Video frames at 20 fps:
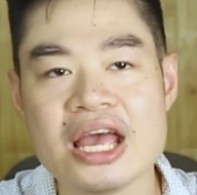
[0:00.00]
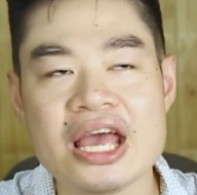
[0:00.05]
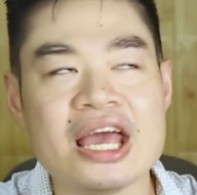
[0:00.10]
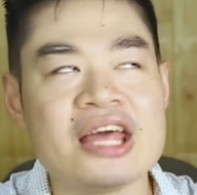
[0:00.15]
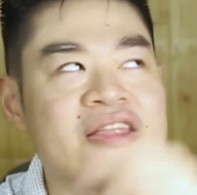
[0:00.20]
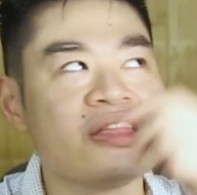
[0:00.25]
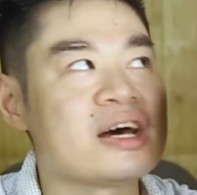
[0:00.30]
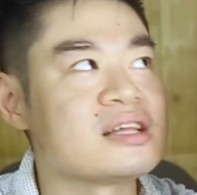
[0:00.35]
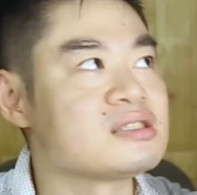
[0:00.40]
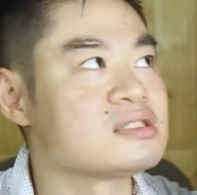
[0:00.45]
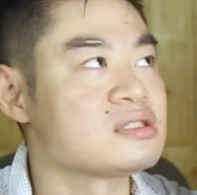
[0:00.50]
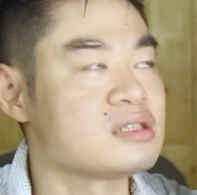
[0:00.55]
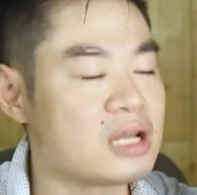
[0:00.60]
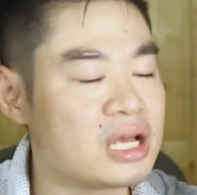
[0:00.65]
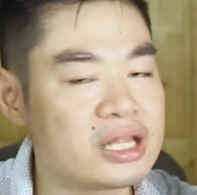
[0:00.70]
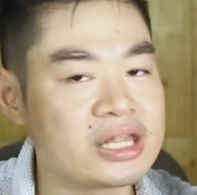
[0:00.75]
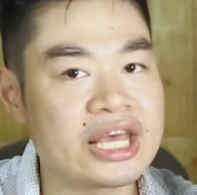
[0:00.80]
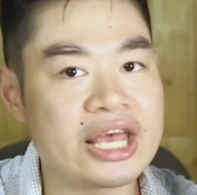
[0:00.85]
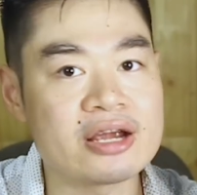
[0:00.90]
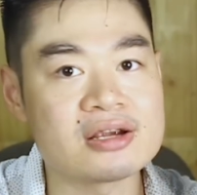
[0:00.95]
And that
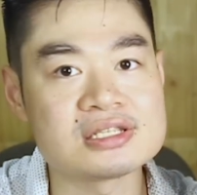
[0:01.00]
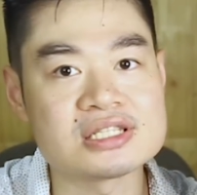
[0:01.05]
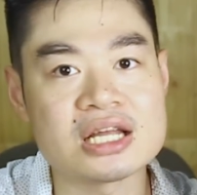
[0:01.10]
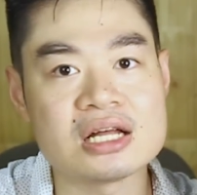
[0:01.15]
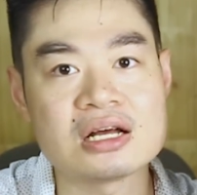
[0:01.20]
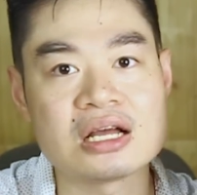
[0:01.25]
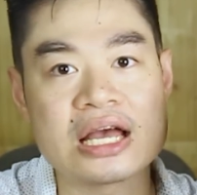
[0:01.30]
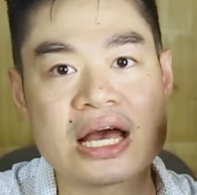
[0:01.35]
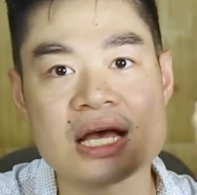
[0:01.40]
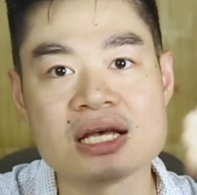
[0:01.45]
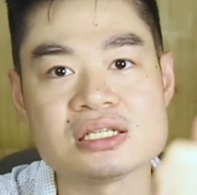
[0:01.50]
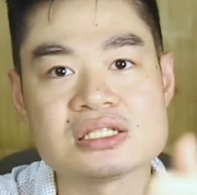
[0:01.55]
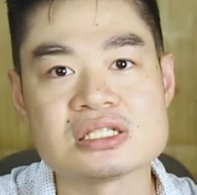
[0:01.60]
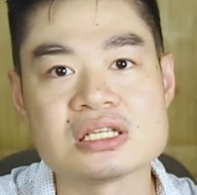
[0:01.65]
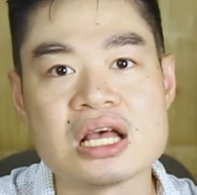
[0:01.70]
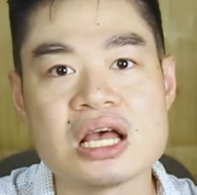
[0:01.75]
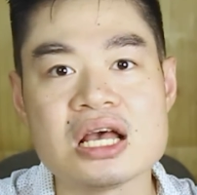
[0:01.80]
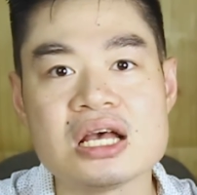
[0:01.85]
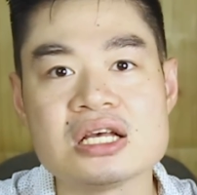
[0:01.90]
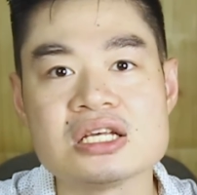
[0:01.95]
straight hairstyle,
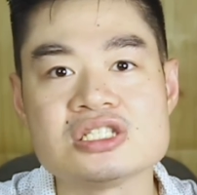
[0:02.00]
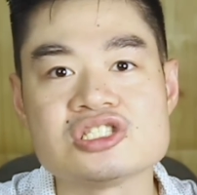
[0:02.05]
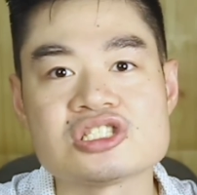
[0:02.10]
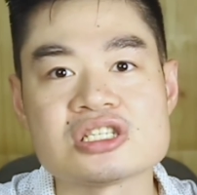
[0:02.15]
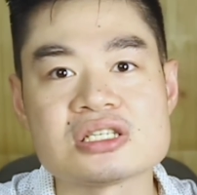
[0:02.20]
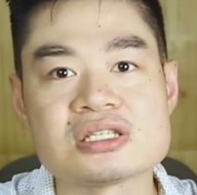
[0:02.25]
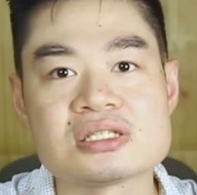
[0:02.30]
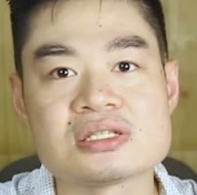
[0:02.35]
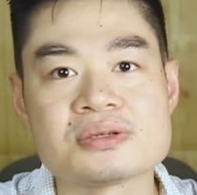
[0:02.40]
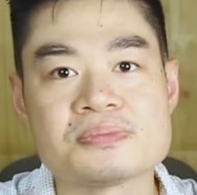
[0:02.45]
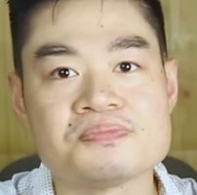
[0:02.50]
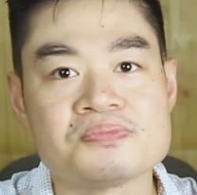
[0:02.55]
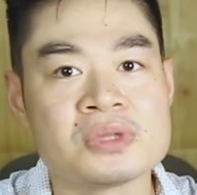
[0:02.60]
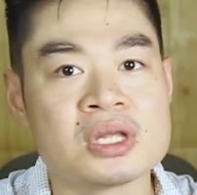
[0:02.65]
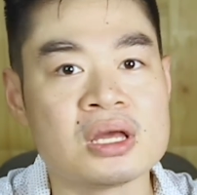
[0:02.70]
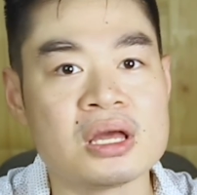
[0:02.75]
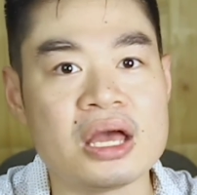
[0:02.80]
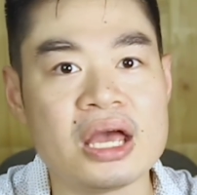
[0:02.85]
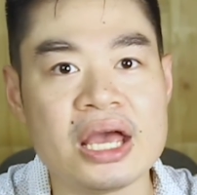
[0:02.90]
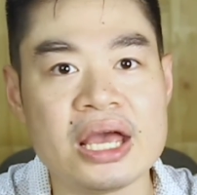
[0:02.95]
guys, just,
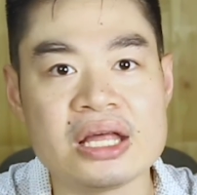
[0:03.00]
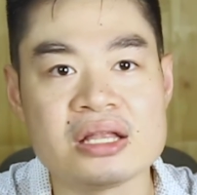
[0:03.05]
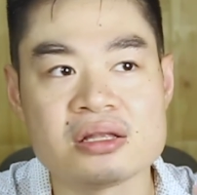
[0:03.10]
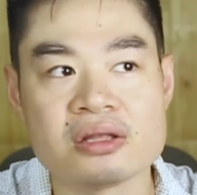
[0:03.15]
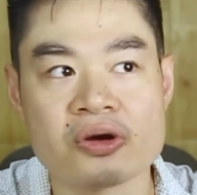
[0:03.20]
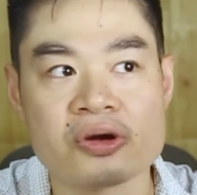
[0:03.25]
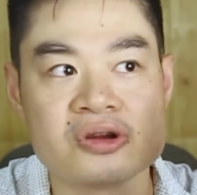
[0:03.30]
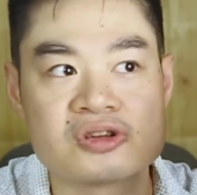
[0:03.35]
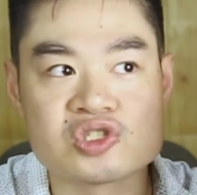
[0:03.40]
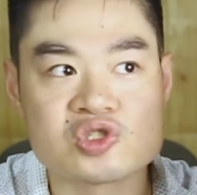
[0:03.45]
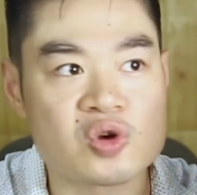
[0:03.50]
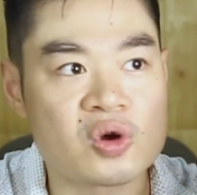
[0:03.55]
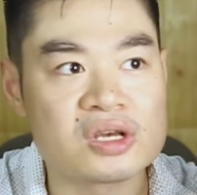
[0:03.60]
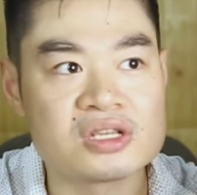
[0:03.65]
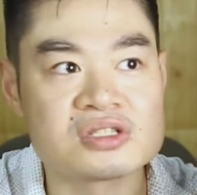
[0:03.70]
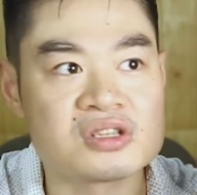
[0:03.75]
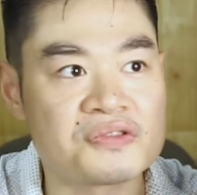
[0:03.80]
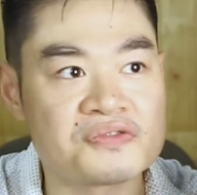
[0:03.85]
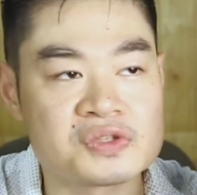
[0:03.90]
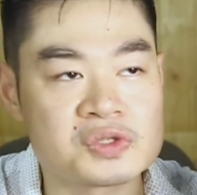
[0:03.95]
and her
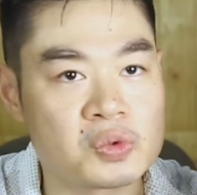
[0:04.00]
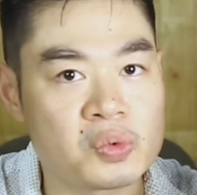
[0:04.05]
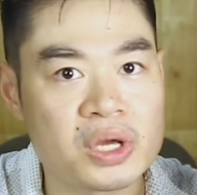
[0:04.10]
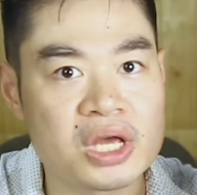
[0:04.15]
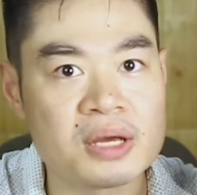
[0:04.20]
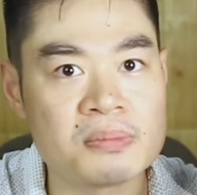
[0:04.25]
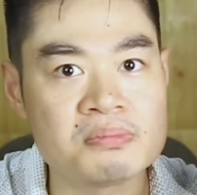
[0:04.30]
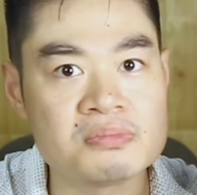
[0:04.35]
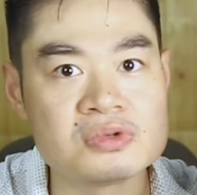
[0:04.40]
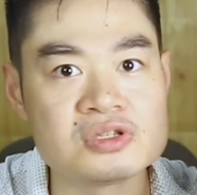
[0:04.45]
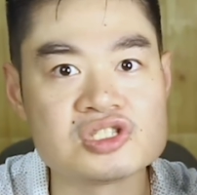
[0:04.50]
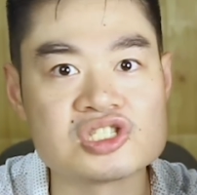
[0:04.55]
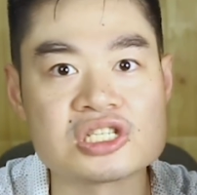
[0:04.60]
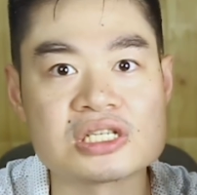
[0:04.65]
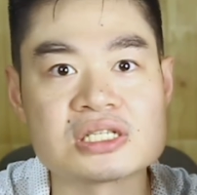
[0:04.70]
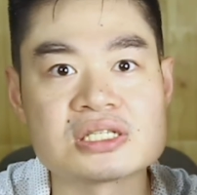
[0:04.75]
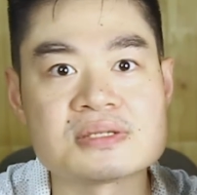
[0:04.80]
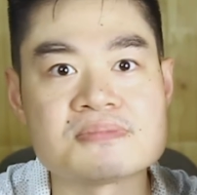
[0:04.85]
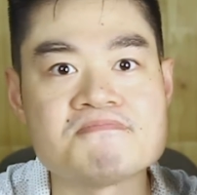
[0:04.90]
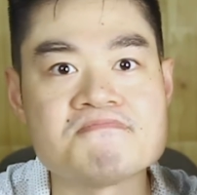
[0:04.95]
choice of swim
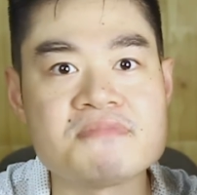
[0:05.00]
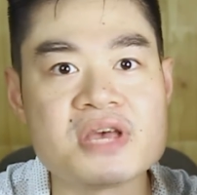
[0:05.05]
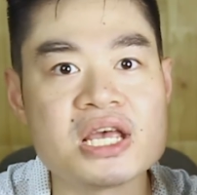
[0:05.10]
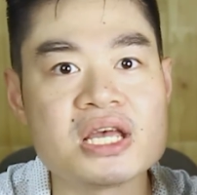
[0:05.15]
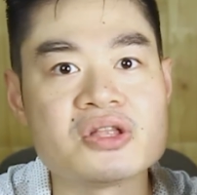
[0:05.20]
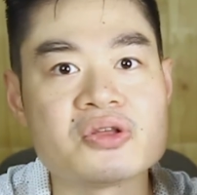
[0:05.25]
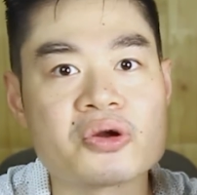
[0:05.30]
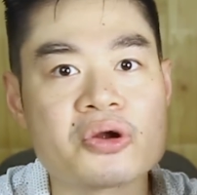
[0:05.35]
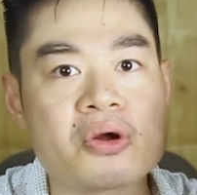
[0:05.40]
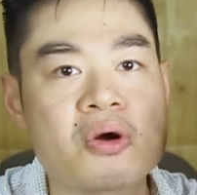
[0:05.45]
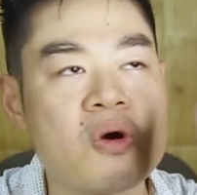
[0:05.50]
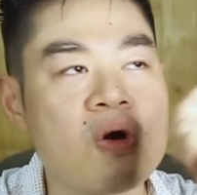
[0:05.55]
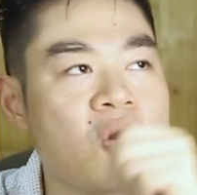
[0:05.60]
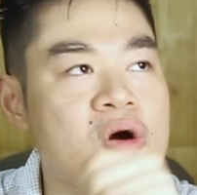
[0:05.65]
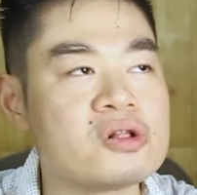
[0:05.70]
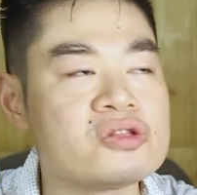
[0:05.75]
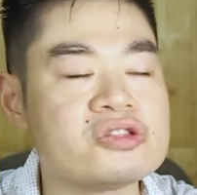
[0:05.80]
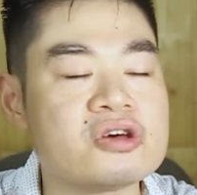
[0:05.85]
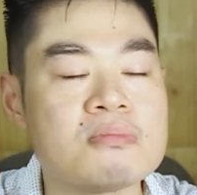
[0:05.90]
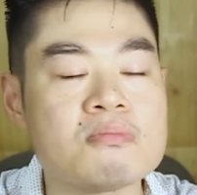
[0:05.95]
just made her
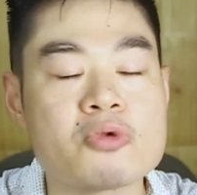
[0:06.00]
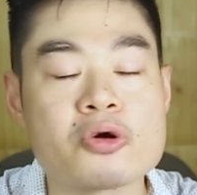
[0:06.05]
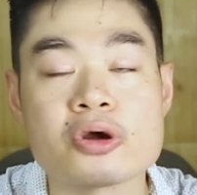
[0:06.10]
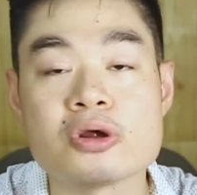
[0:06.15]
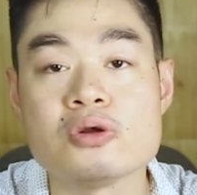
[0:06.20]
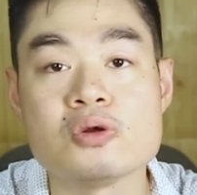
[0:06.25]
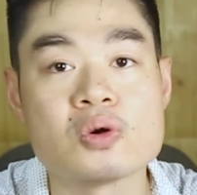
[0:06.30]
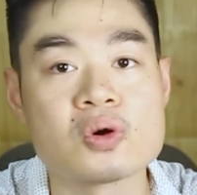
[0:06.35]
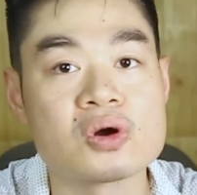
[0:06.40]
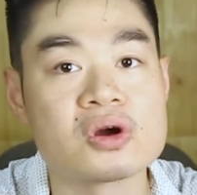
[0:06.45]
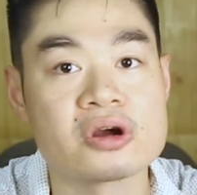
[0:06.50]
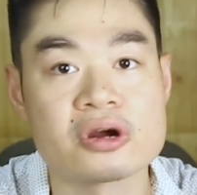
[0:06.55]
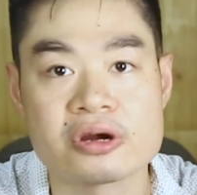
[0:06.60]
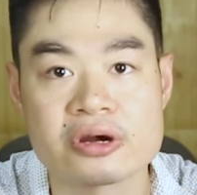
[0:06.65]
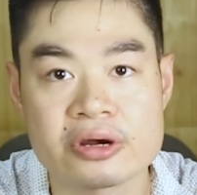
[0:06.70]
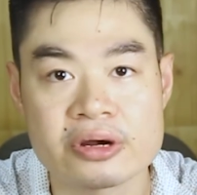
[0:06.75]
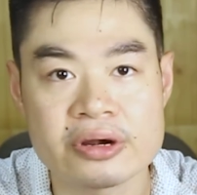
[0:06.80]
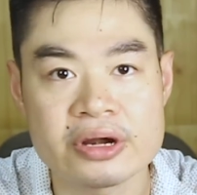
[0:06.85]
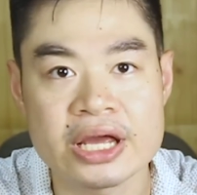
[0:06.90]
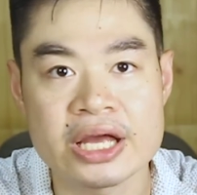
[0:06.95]
all the more look
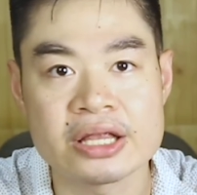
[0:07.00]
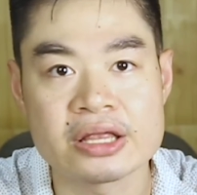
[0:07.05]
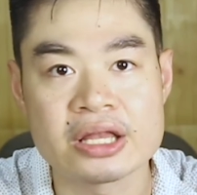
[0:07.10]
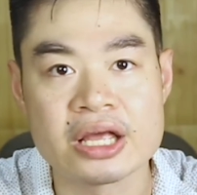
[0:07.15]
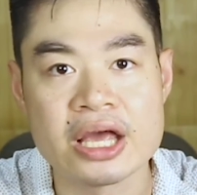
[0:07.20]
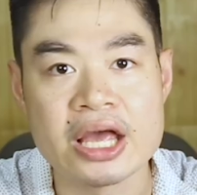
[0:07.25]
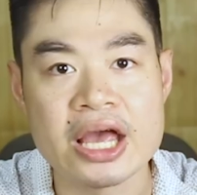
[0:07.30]
current.